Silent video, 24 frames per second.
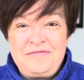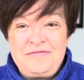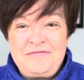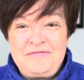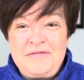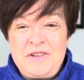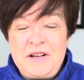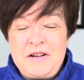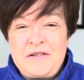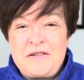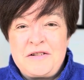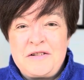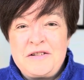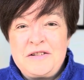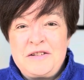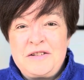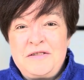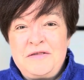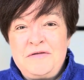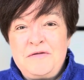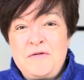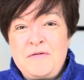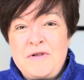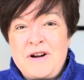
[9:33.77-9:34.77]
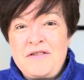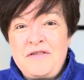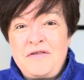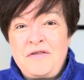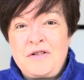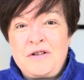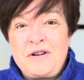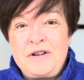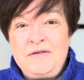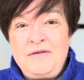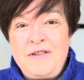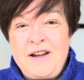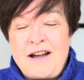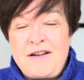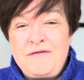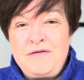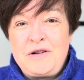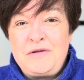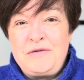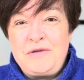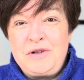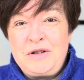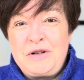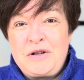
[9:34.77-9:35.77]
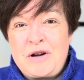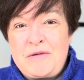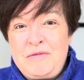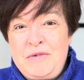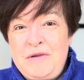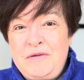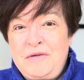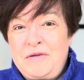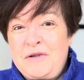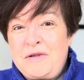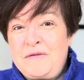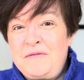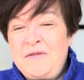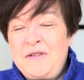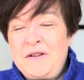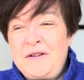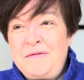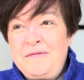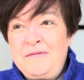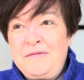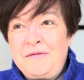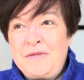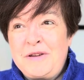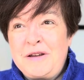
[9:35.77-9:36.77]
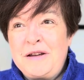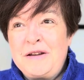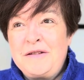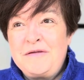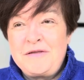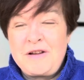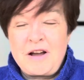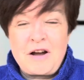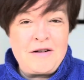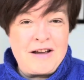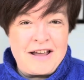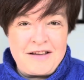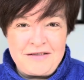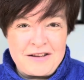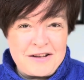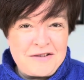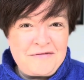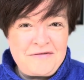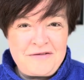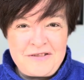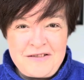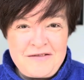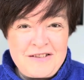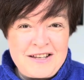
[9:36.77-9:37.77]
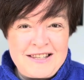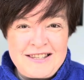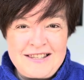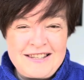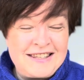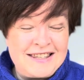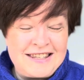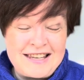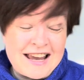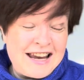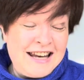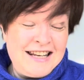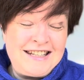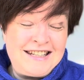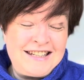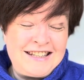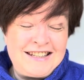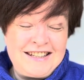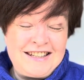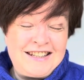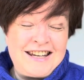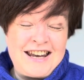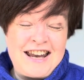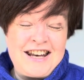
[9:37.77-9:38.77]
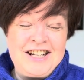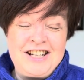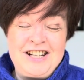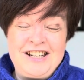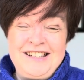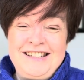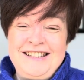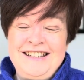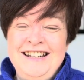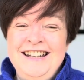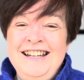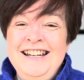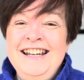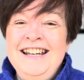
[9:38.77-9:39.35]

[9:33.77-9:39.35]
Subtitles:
because the one thought the other would copy from them. However, that's a side tangent.